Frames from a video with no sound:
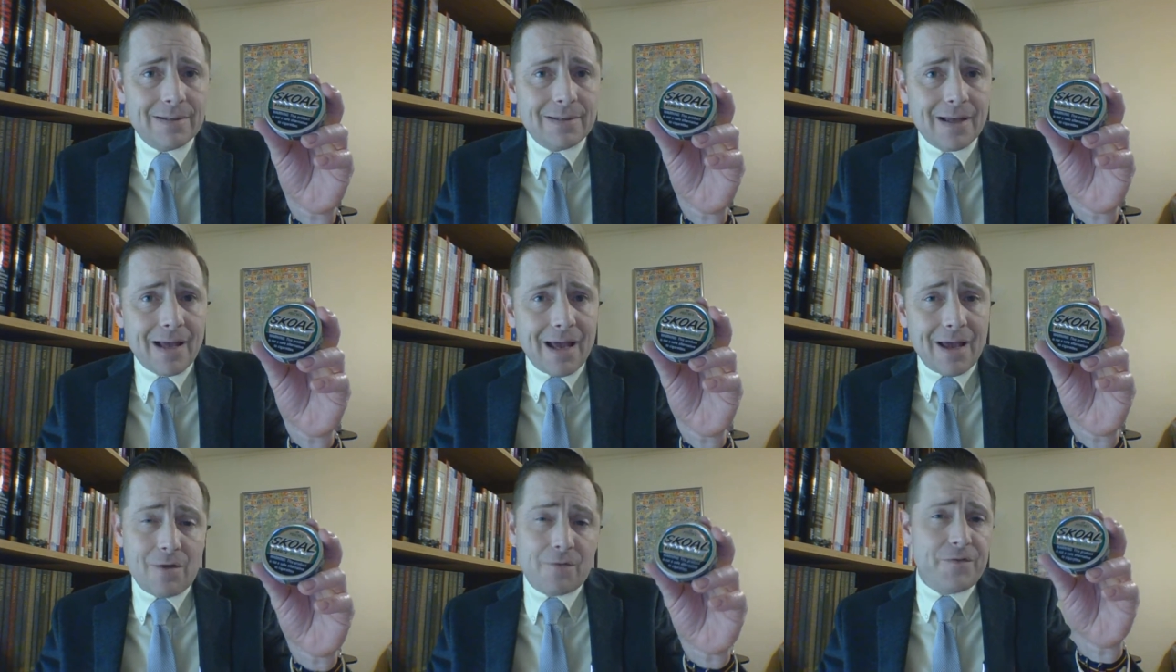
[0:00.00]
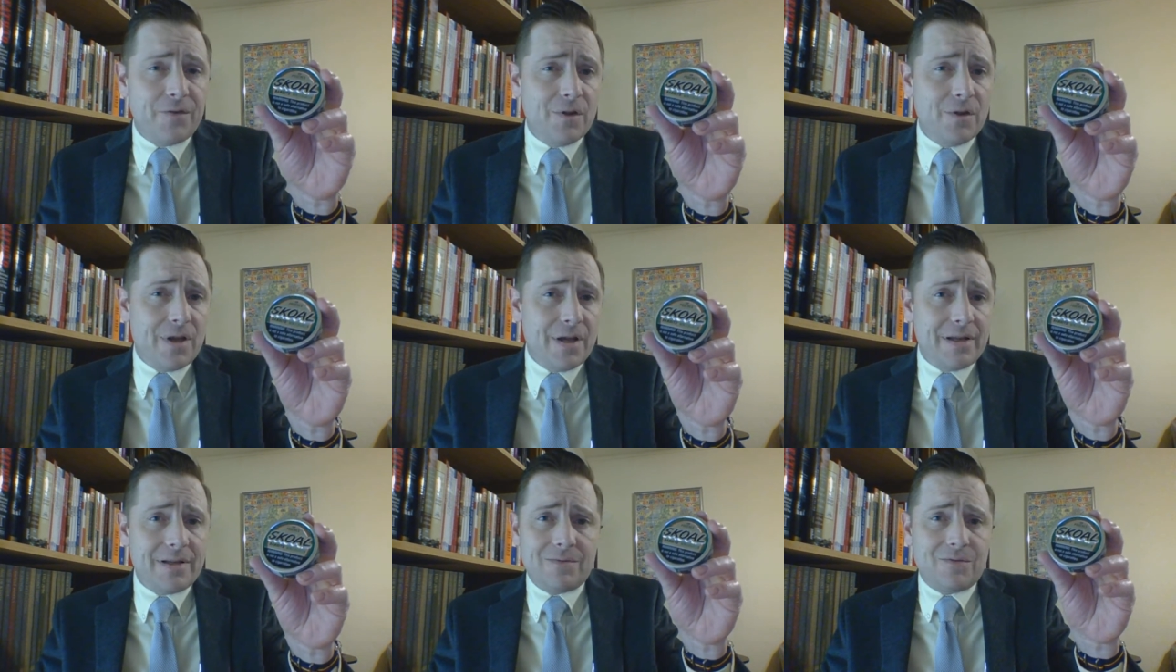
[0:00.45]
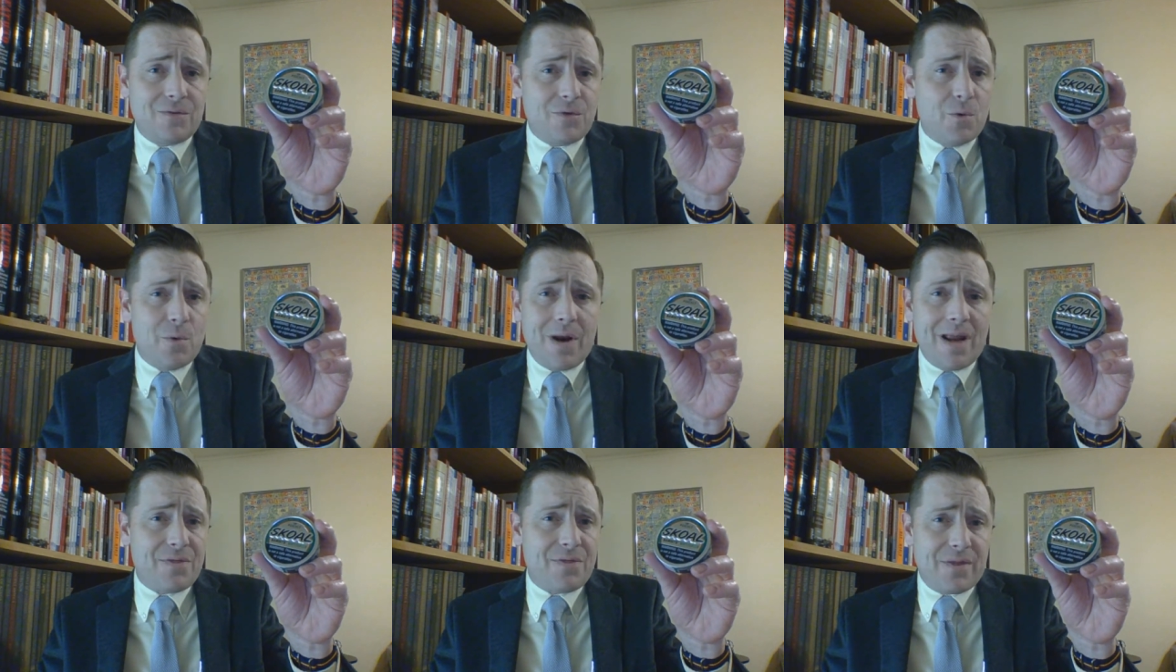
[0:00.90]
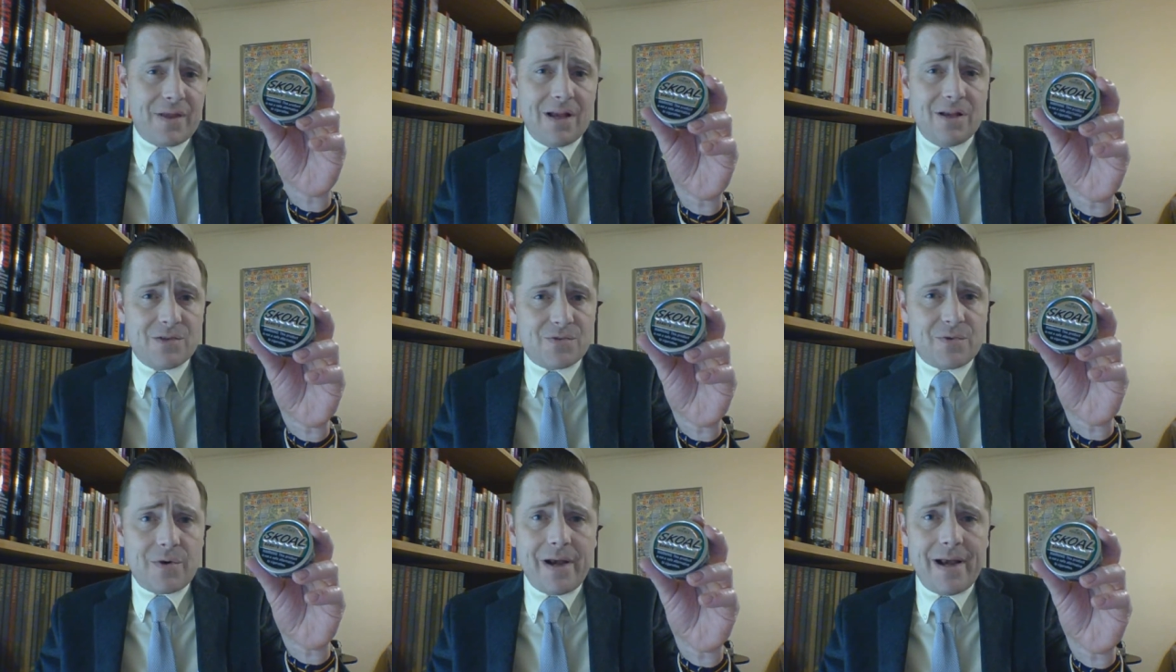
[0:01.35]
I don't feel like doing anything
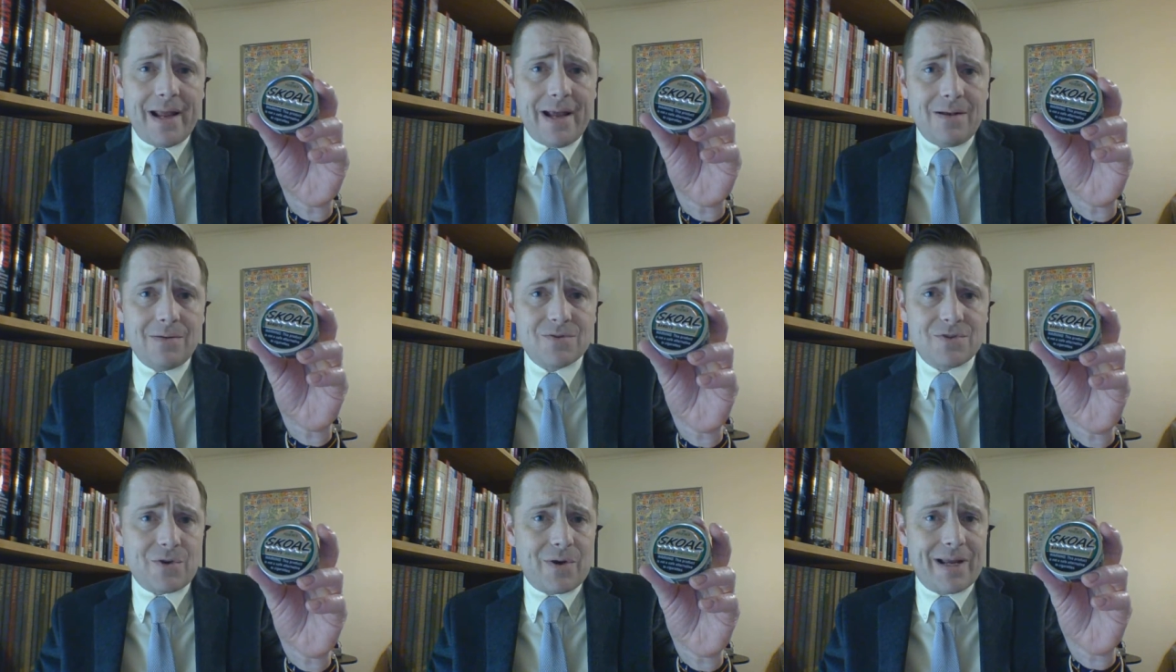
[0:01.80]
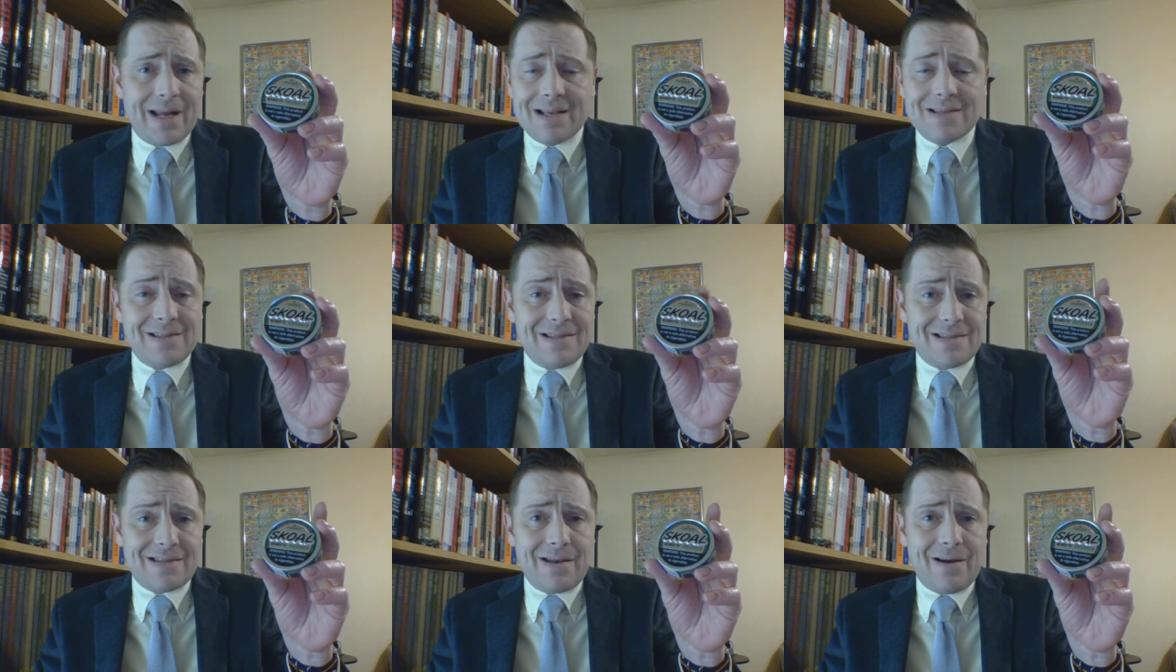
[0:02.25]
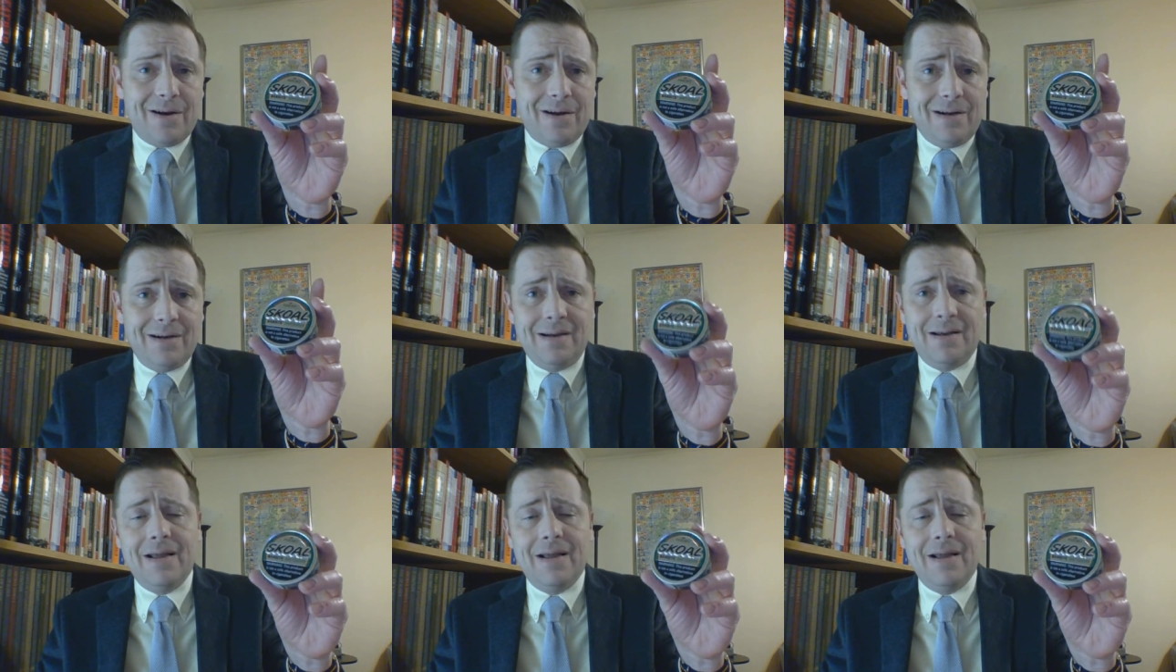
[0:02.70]
else right now, so I guess it's there.